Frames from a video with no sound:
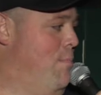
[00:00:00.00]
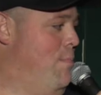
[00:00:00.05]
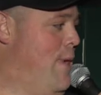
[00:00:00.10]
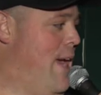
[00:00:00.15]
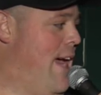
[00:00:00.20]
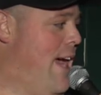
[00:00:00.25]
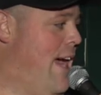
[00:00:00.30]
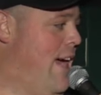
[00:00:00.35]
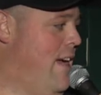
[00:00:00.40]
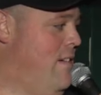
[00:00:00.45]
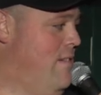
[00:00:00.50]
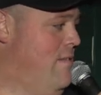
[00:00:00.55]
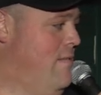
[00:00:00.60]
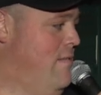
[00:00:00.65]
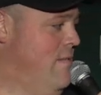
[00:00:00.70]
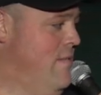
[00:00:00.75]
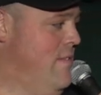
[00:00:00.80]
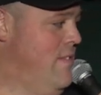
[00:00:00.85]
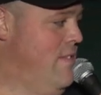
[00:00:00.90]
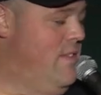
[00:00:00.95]
I'm back.
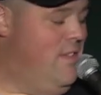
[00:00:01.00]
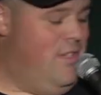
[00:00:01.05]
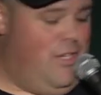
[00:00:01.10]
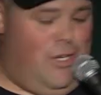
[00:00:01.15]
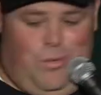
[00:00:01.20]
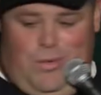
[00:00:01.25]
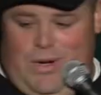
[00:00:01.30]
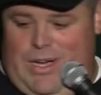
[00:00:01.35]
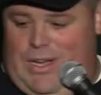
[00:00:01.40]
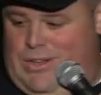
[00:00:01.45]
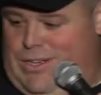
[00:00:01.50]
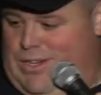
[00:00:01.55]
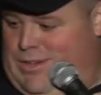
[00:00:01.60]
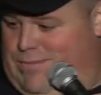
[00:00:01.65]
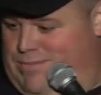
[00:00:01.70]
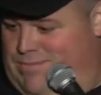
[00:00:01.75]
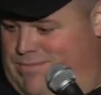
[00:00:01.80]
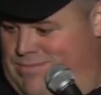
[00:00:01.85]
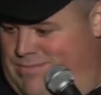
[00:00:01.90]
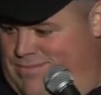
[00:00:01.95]
You're
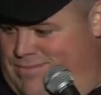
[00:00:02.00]
welcome.